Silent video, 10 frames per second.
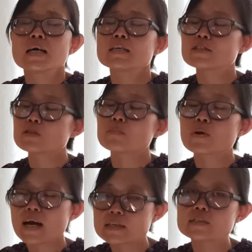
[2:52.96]
is to
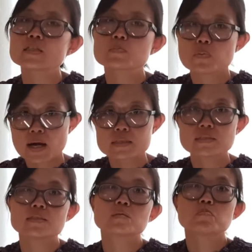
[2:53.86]
practice,
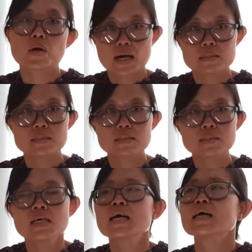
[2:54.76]
practice,
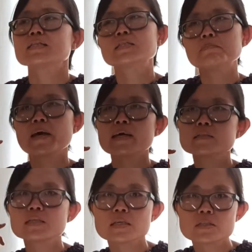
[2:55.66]
practice, and to pay
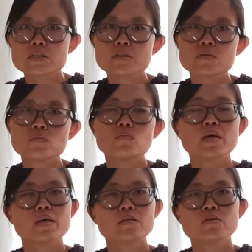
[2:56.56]
attention
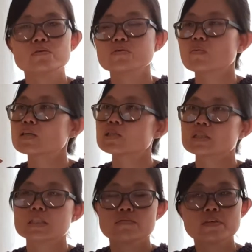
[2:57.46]
when you're watching
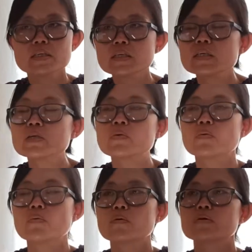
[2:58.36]
TV
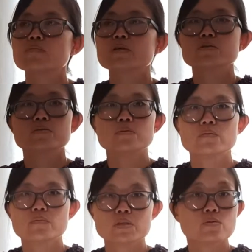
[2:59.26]
or when
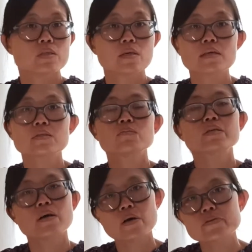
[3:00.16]
you are talking
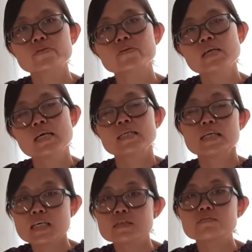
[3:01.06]
with other
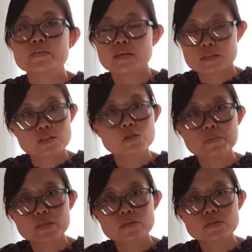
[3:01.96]
native English
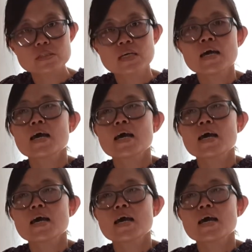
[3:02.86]
speakers,